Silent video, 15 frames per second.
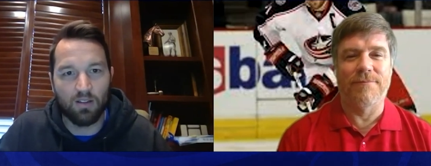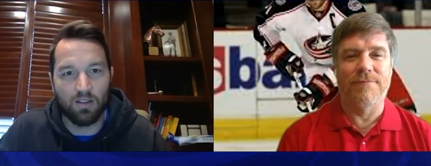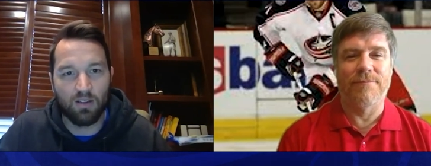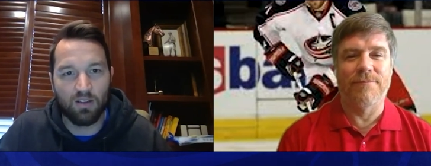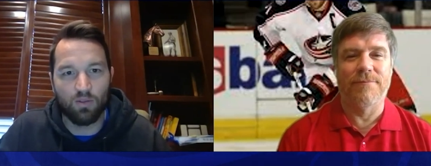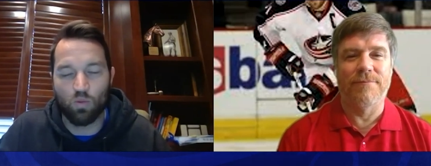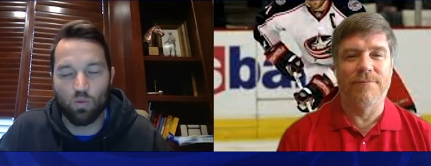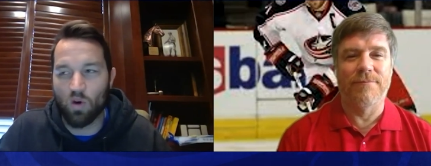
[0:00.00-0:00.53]

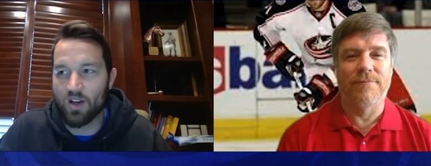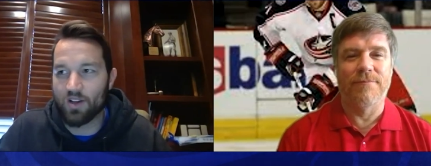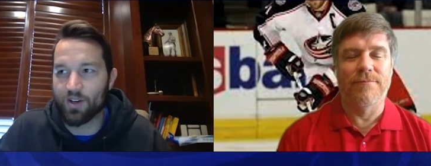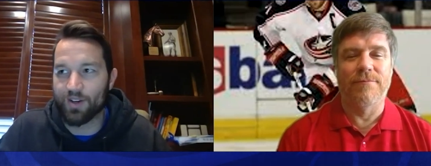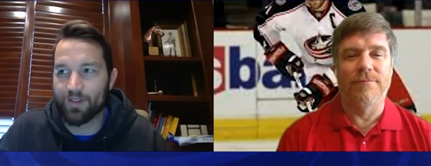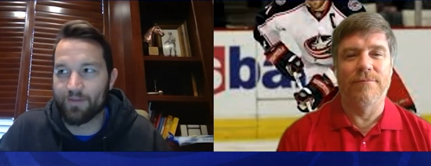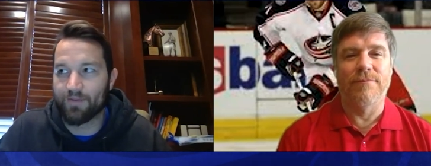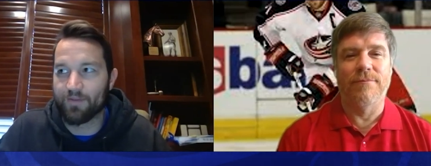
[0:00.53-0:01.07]
Speaker 1: You
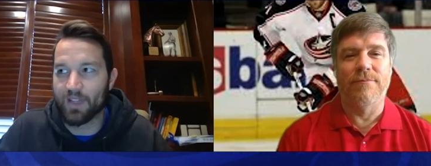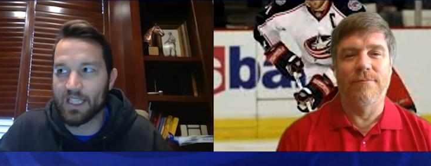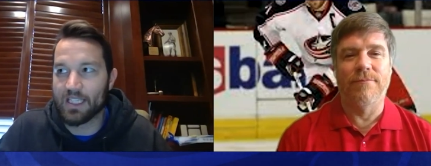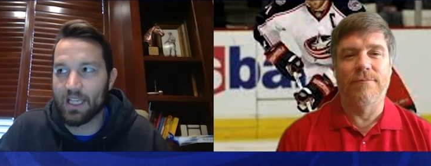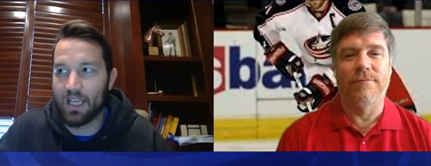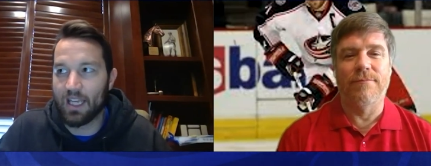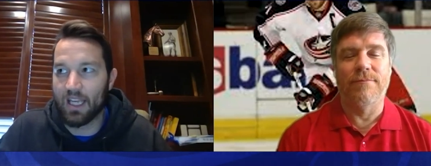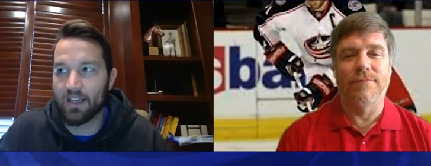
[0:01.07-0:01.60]
wonder if
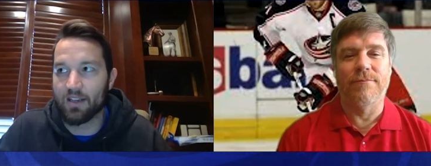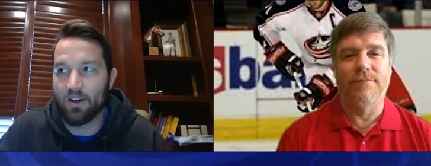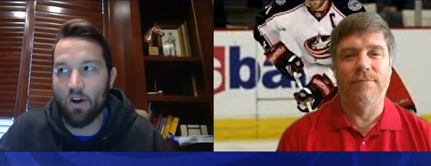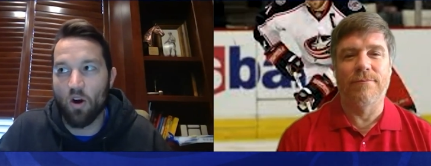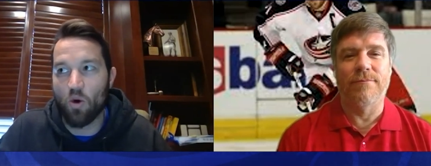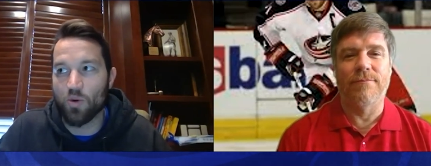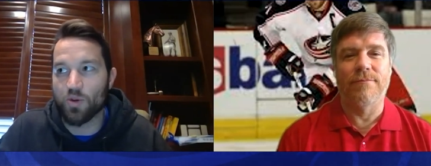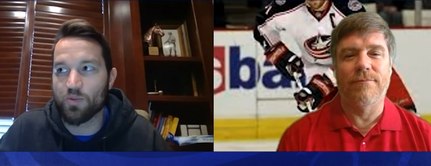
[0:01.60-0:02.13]
this kid
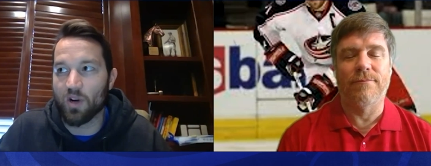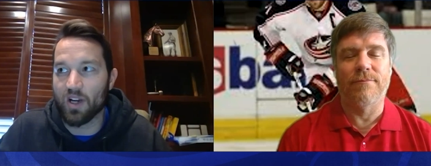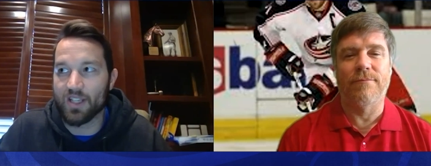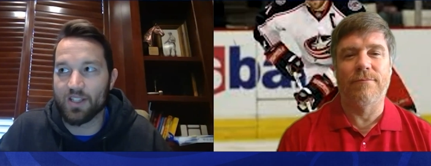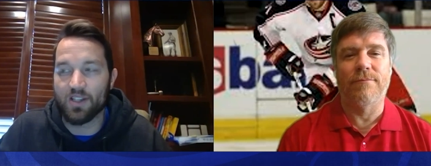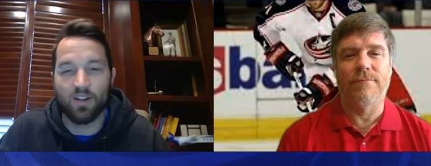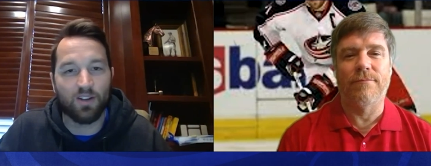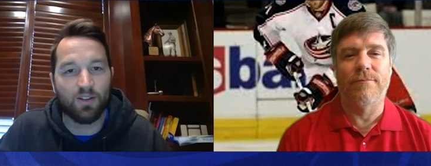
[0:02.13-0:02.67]
knows what
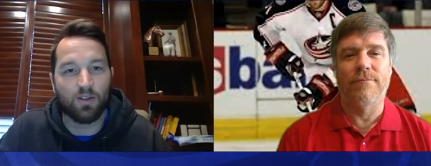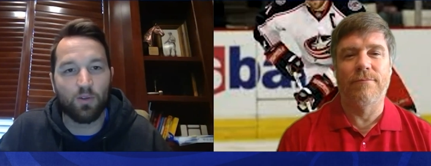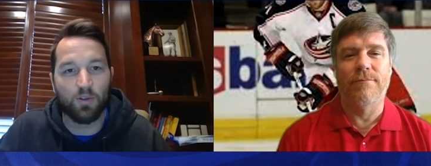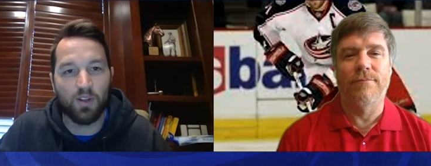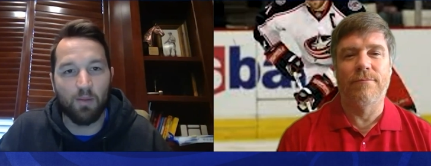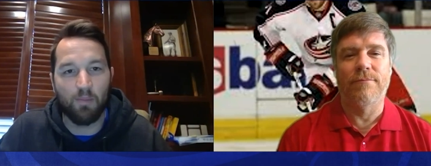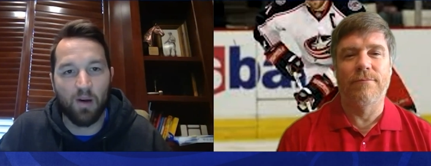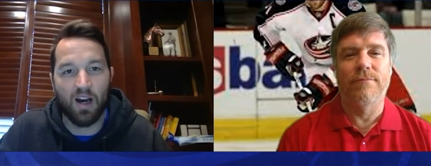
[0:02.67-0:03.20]
he's going to do
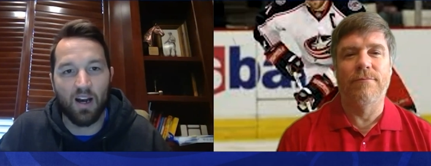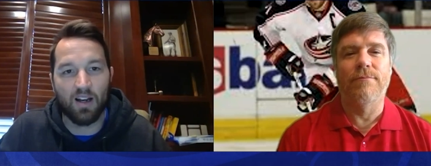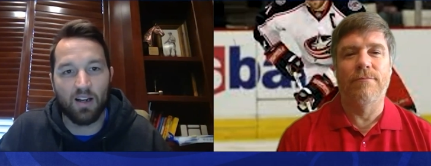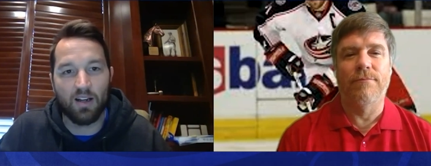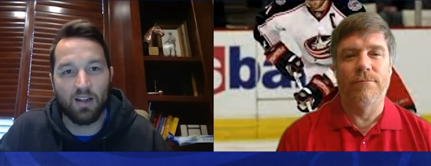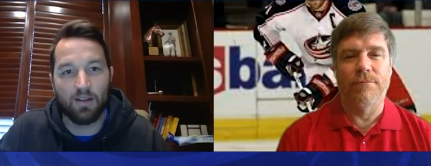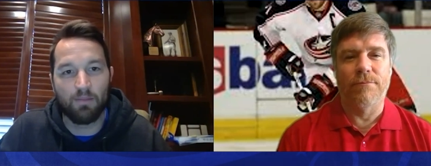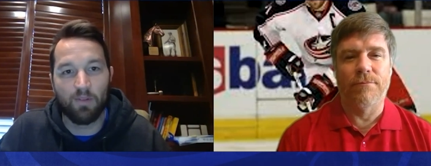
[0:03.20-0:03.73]
with a puck
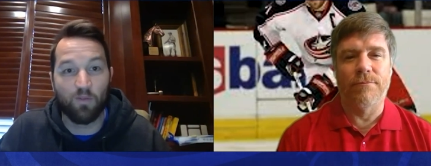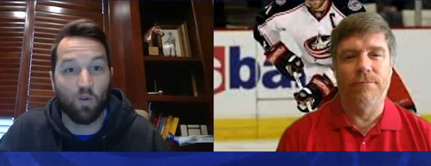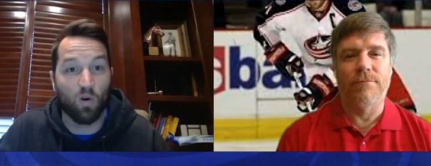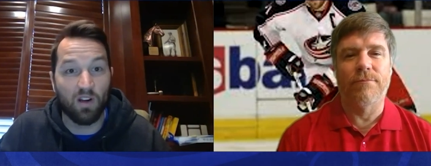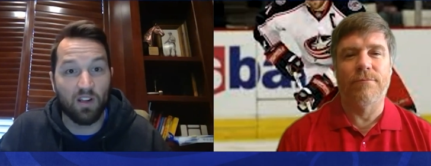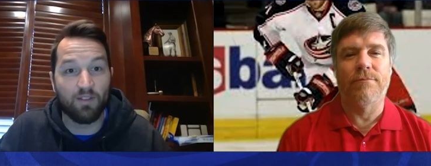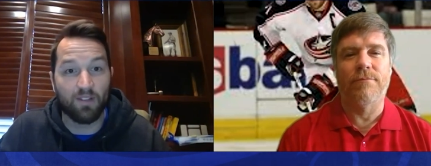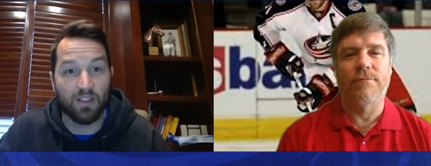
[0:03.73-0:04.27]

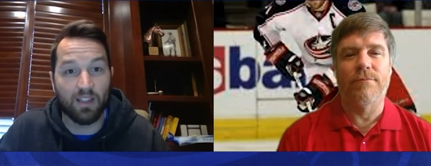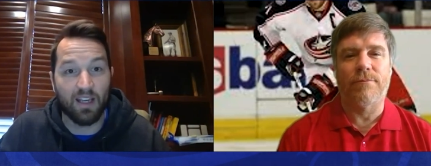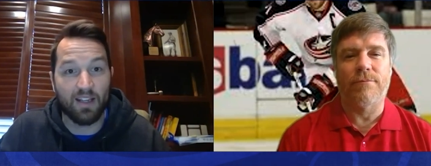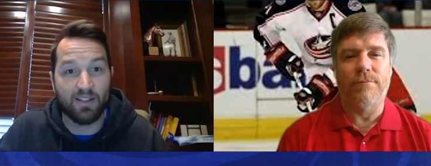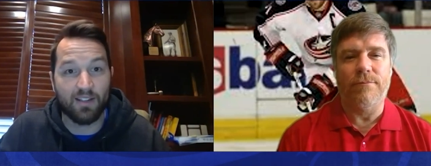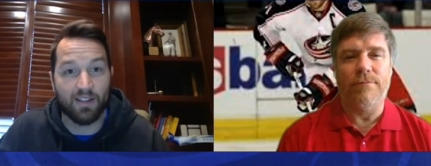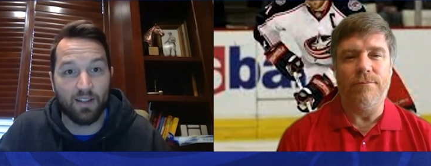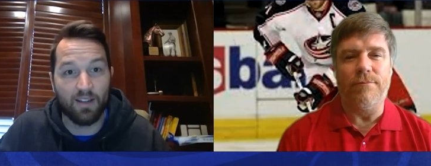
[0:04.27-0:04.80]
before he even
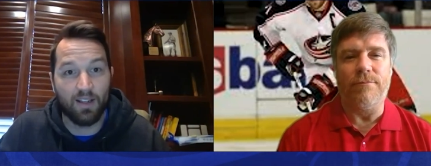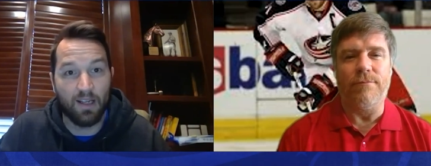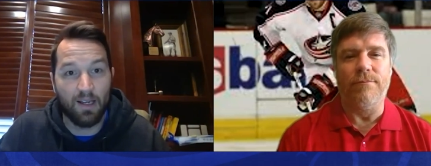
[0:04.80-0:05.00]
gets it,